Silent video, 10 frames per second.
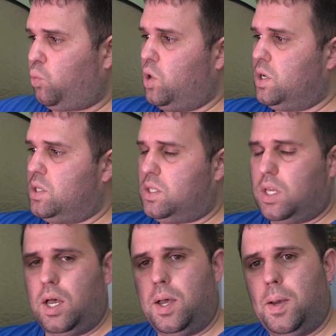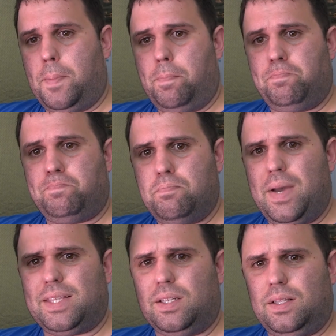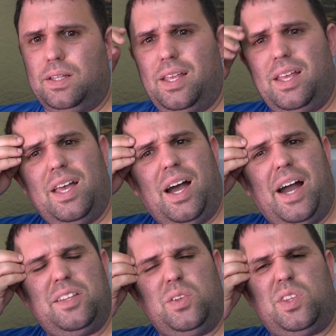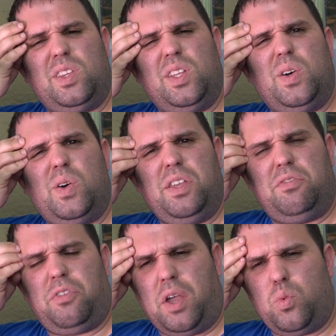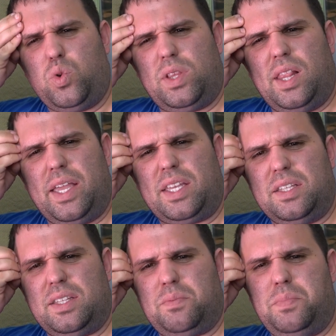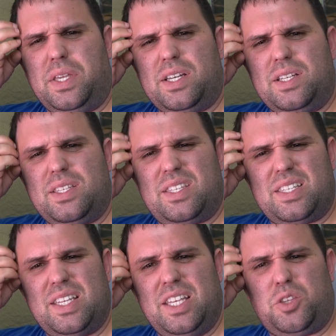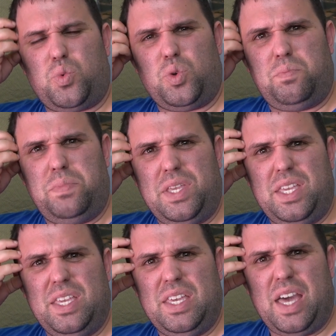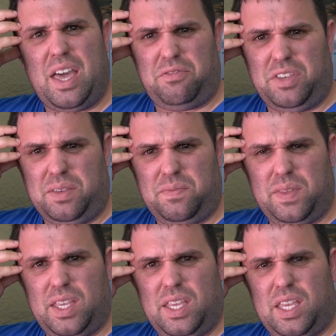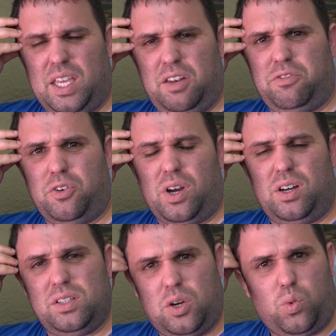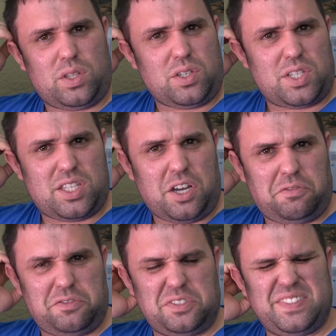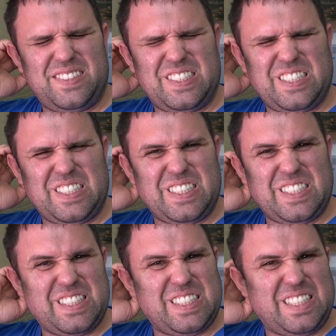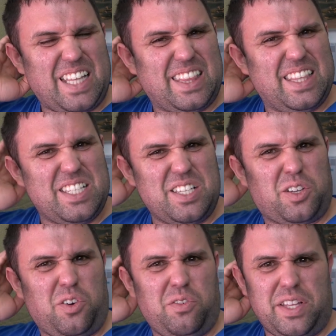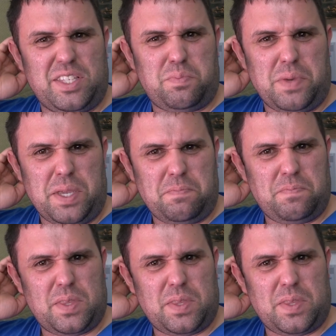was um, metal, I don't know if I would like it, because it would be heavy, and for underwater stuff, mm, that doesn't convince me.